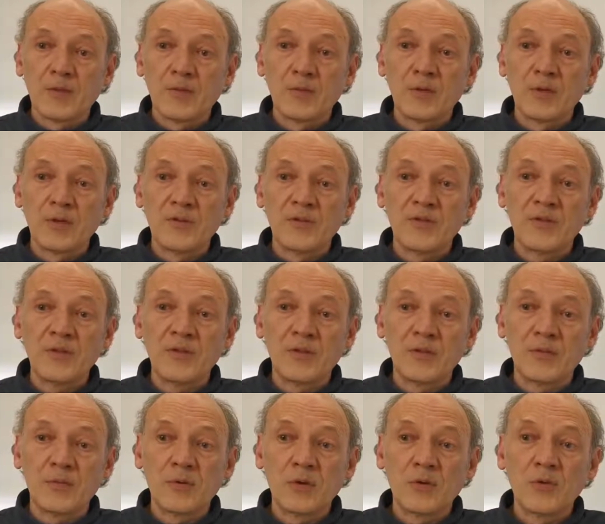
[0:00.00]
We can see
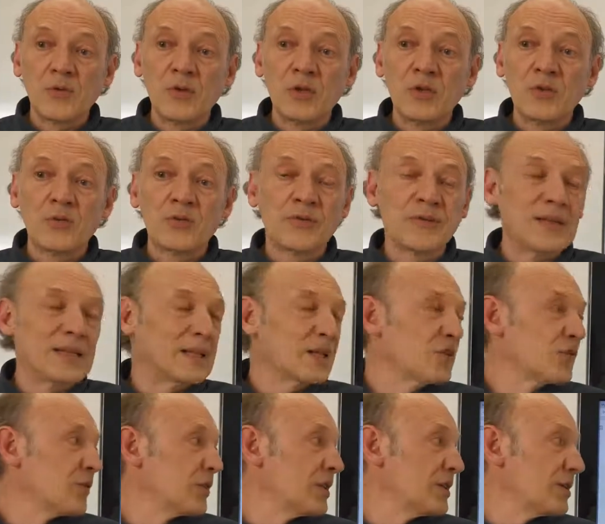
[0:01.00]
that we only use
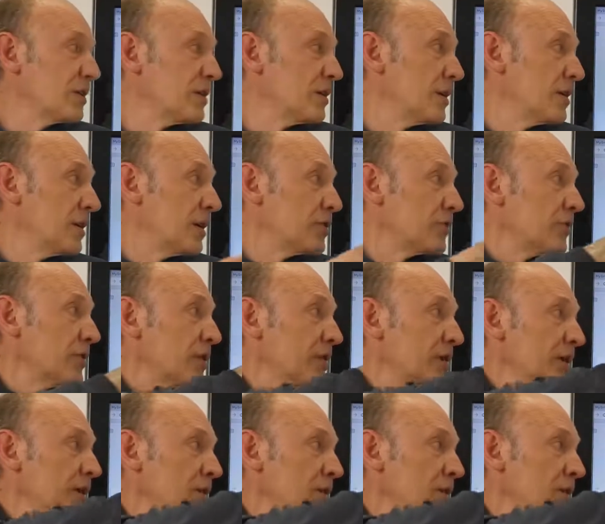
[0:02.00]
electrical